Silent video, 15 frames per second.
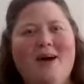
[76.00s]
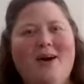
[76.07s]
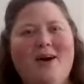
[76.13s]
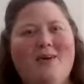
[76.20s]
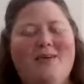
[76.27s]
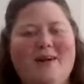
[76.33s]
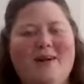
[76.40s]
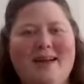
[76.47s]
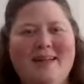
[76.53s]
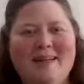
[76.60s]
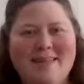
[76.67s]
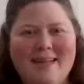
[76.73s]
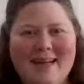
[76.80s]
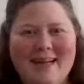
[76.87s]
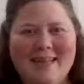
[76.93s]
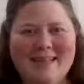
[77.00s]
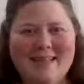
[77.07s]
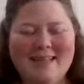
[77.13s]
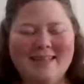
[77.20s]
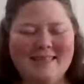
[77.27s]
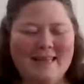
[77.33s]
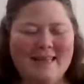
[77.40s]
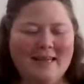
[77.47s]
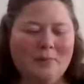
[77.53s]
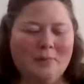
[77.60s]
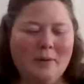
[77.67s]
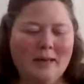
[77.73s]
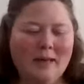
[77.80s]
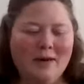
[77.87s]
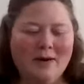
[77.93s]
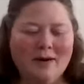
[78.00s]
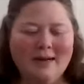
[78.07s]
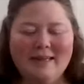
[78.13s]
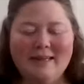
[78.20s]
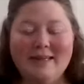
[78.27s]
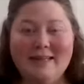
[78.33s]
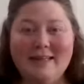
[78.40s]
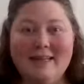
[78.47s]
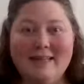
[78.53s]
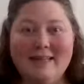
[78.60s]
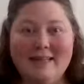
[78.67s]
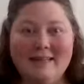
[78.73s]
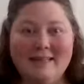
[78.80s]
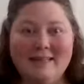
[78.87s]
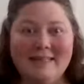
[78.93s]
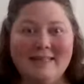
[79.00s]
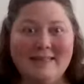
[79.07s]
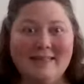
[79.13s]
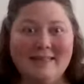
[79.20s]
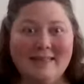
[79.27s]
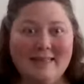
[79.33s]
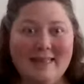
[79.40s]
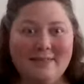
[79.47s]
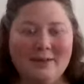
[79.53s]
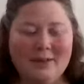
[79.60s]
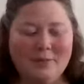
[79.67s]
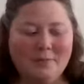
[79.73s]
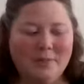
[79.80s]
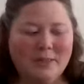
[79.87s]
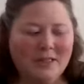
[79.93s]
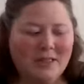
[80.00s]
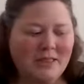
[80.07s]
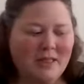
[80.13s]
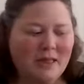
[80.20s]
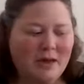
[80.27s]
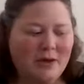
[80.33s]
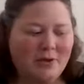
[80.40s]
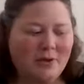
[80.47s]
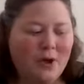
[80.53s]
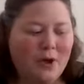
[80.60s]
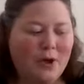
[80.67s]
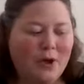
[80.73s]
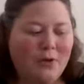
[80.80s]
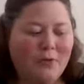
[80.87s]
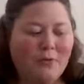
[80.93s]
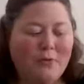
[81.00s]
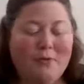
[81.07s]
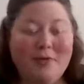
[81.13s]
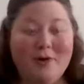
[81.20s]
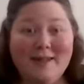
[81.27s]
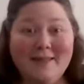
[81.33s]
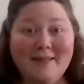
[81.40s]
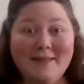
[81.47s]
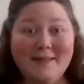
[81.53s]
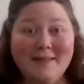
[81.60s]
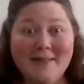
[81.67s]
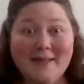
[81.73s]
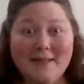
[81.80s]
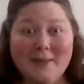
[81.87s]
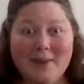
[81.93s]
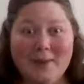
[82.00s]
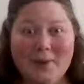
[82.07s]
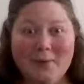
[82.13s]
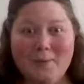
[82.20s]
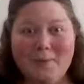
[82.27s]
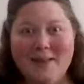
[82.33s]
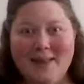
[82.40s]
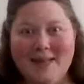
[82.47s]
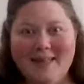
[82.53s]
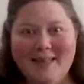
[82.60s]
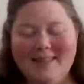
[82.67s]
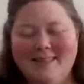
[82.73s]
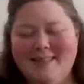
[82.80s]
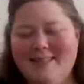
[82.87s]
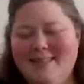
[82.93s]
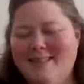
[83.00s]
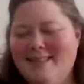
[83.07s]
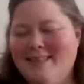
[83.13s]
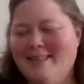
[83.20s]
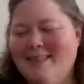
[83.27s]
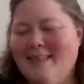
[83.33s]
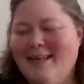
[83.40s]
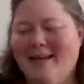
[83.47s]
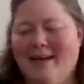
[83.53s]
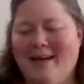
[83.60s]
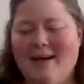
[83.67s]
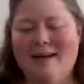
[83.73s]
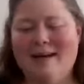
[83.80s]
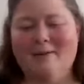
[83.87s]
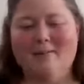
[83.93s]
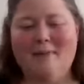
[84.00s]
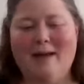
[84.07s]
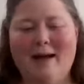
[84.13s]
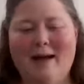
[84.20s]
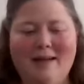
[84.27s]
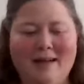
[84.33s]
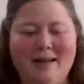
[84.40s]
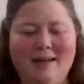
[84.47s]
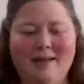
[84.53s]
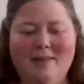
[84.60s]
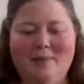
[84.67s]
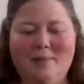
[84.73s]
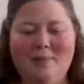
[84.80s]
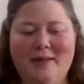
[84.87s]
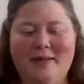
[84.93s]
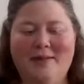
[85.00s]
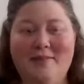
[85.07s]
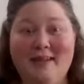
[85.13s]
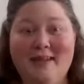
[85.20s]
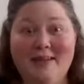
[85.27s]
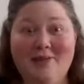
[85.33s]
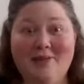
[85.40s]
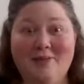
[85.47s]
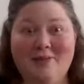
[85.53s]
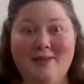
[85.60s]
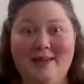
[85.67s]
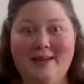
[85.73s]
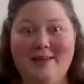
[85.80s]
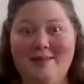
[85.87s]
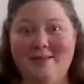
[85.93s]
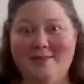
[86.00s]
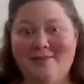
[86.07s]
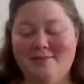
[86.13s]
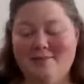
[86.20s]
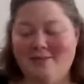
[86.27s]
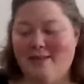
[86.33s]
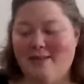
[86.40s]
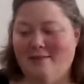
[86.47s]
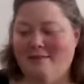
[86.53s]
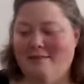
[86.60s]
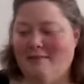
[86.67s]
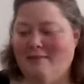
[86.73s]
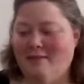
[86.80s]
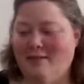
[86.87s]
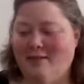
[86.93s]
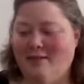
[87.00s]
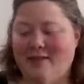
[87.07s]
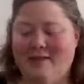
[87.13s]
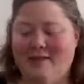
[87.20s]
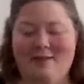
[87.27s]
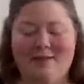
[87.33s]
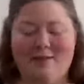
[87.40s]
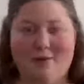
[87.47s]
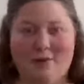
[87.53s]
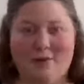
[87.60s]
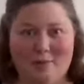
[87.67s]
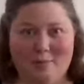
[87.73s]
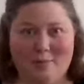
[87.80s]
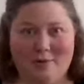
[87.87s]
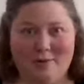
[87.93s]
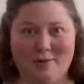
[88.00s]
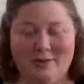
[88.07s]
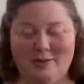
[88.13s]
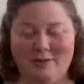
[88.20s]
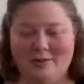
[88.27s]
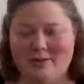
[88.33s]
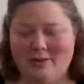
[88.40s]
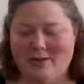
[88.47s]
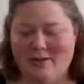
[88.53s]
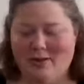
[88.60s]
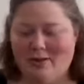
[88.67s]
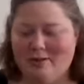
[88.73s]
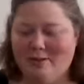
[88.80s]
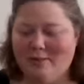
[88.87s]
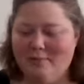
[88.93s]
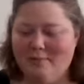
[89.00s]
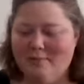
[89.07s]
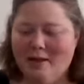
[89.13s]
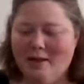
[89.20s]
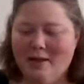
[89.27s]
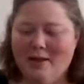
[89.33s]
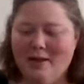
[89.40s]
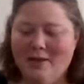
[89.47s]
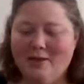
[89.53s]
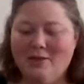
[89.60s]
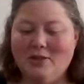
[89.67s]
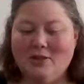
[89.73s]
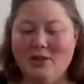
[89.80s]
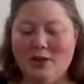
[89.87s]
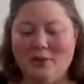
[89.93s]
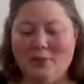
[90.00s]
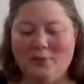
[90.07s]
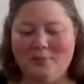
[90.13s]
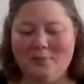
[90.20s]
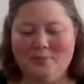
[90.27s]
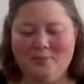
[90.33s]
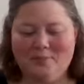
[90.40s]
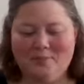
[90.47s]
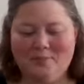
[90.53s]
All right, as I said, we are in lesson 7, which is called Friends in Low Places. I got a little bit of a giggle out of it referencing a Garth Brooks song. So